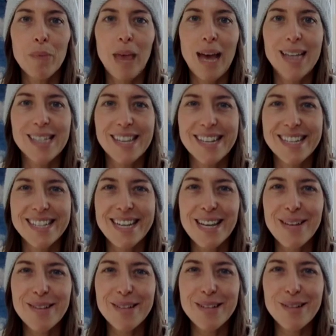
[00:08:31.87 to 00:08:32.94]
as I
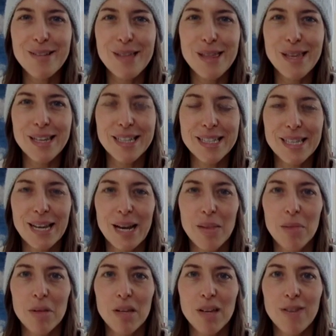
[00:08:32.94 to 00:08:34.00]
continue to do the things that I
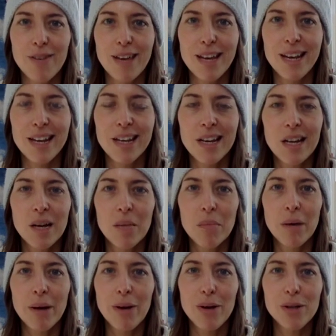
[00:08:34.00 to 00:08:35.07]
believe in,
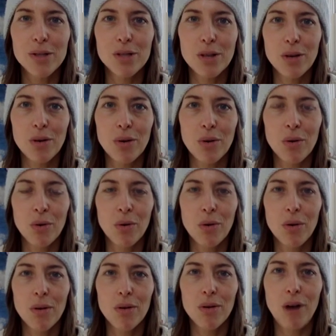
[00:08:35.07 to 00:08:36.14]
but also
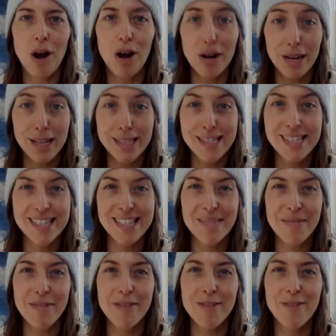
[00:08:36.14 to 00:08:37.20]
harness
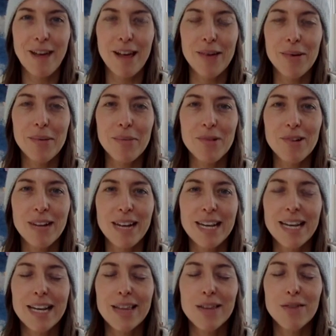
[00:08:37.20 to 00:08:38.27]
some of the value I'm
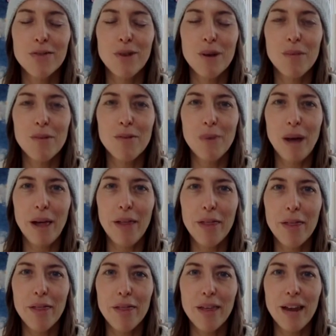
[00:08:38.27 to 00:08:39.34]
creating in the form of
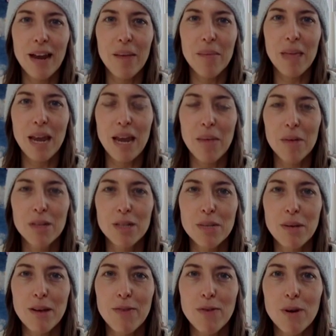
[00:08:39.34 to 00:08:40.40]
wealth that I'm then able to
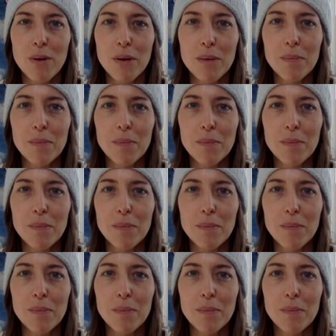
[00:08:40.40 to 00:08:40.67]
pay forward.